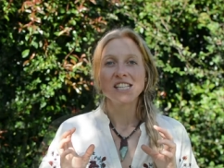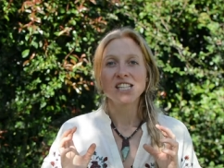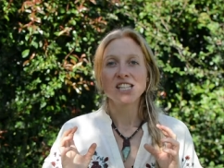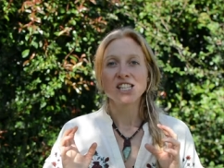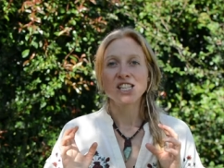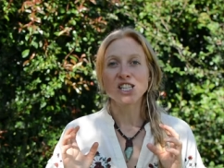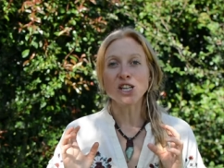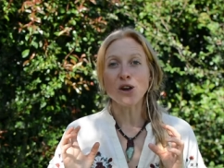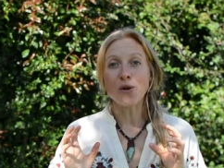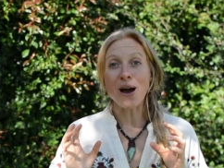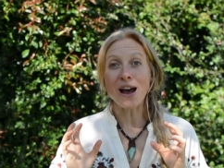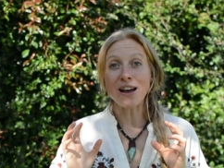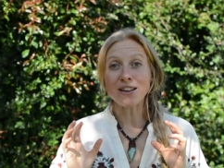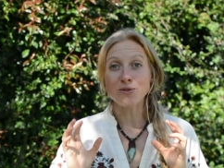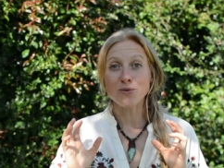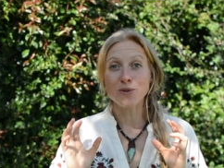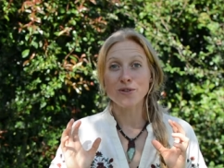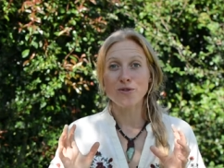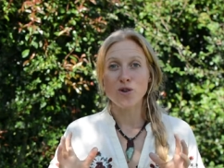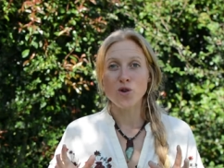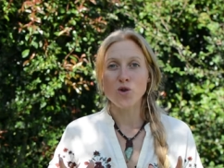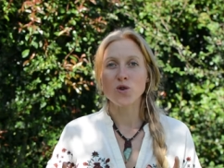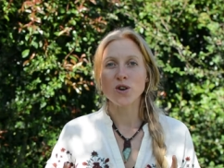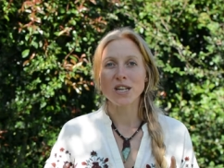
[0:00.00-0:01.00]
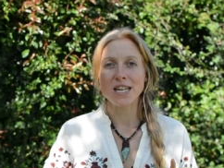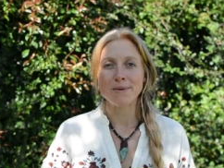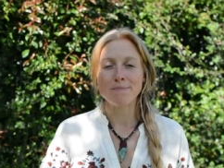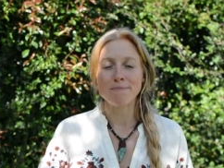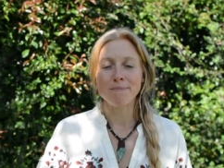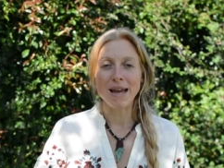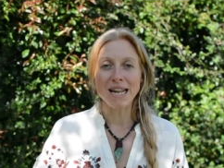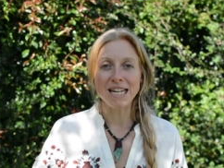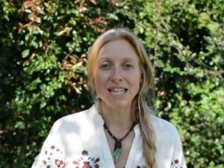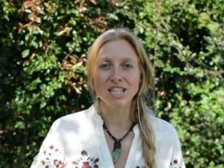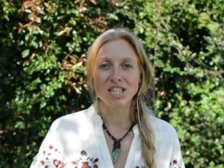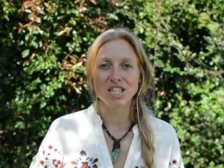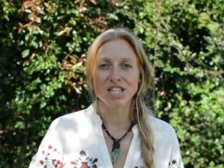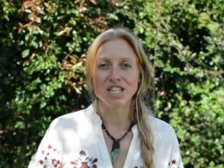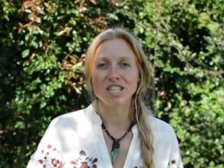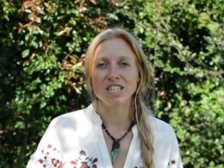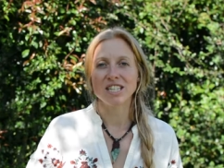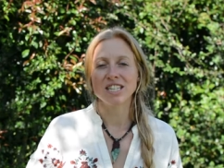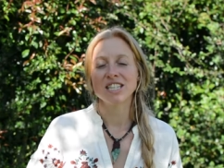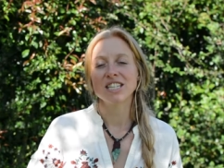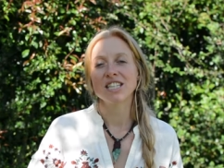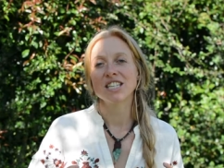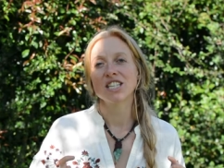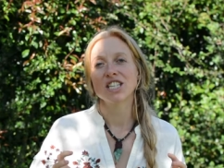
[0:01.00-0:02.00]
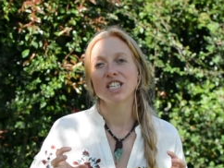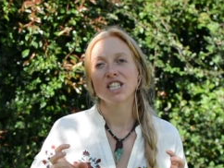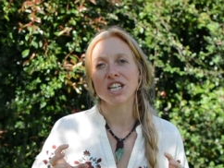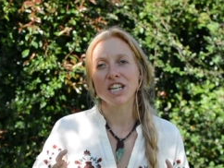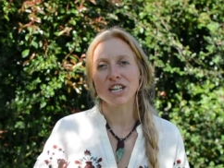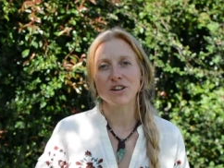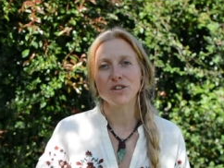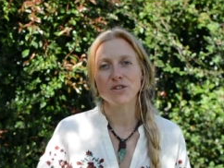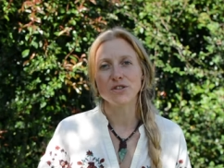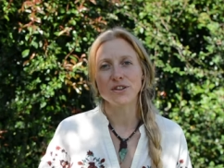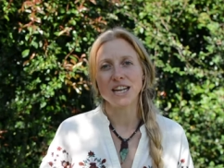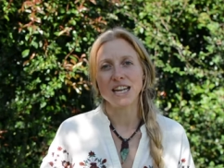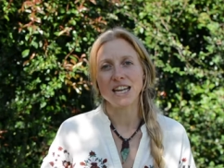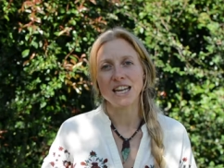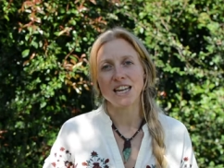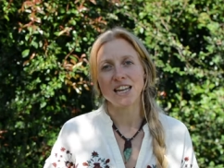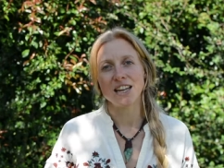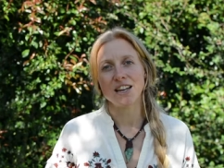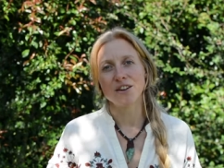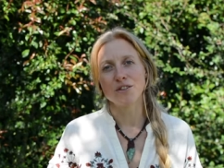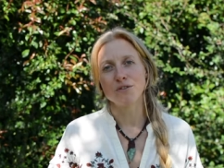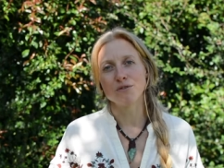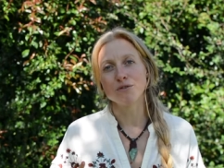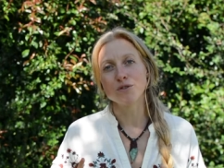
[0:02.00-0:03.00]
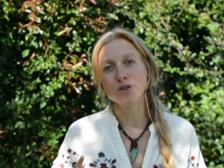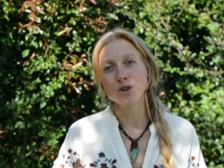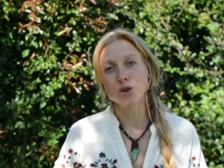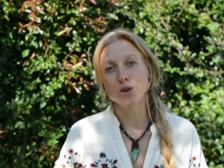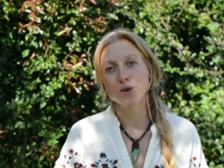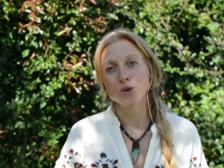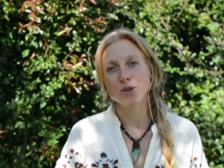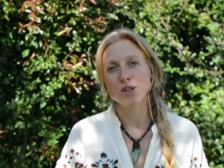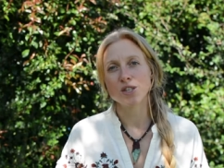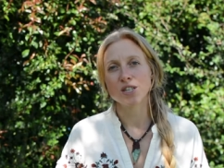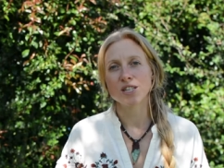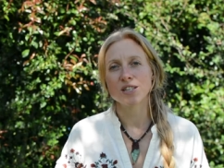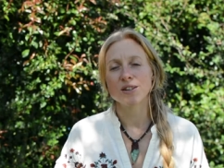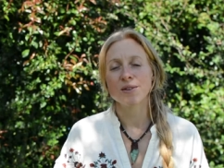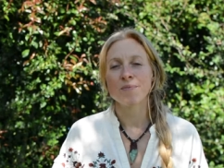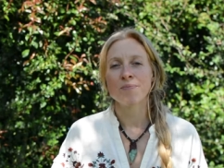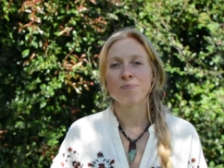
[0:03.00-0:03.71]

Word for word: So as we've already mentioned, chicory root,